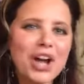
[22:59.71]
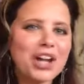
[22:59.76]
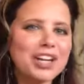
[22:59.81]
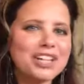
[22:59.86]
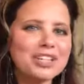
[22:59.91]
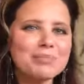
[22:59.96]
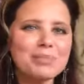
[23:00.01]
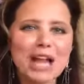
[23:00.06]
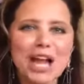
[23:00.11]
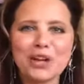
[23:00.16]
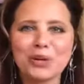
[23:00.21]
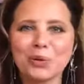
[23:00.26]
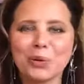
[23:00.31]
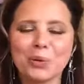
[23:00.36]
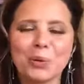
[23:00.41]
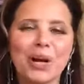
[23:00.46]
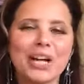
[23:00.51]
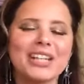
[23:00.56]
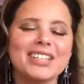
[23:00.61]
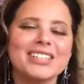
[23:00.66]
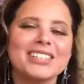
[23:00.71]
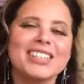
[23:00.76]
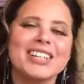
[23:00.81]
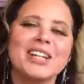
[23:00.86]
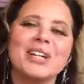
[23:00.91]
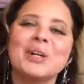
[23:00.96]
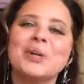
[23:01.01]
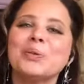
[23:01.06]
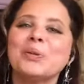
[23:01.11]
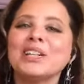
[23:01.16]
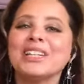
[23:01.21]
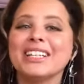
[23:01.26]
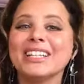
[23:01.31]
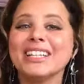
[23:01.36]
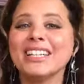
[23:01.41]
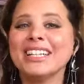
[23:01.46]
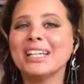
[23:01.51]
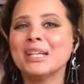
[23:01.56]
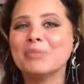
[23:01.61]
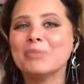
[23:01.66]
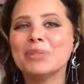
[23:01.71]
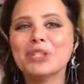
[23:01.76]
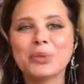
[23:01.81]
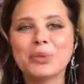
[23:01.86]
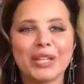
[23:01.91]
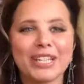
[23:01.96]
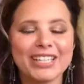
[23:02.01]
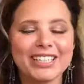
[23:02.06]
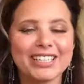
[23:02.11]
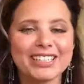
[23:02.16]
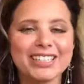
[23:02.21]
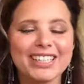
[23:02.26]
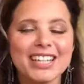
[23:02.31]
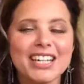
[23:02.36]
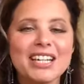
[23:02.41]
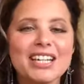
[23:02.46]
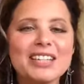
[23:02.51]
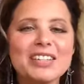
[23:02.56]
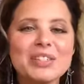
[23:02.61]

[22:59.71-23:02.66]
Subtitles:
We're not in black or white. We're in the in-between.